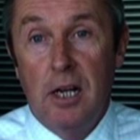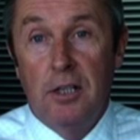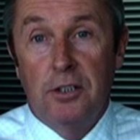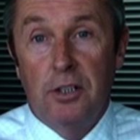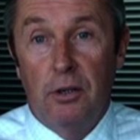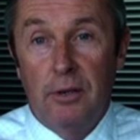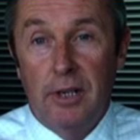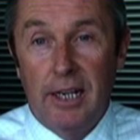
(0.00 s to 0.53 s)

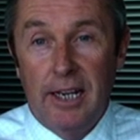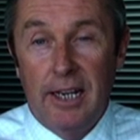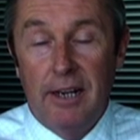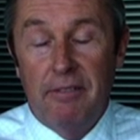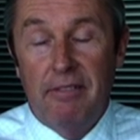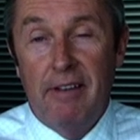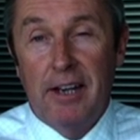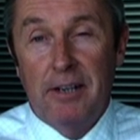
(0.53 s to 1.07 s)
So
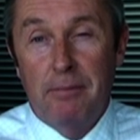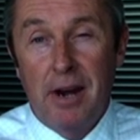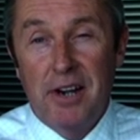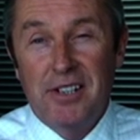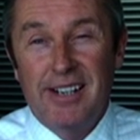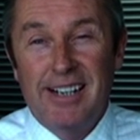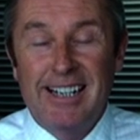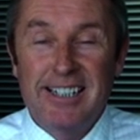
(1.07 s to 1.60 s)
in effect,
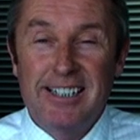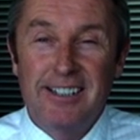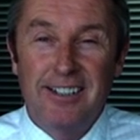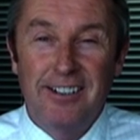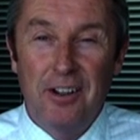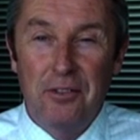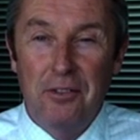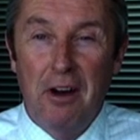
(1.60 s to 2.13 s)
marginal lending is
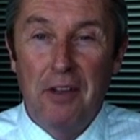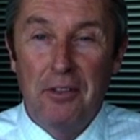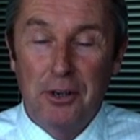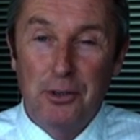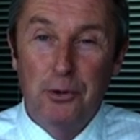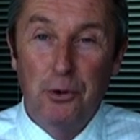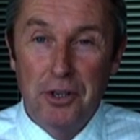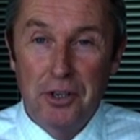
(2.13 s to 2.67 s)
no other
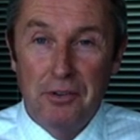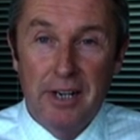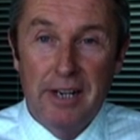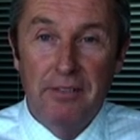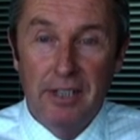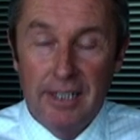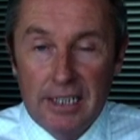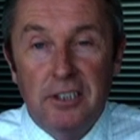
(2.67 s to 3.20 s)
good nor evil.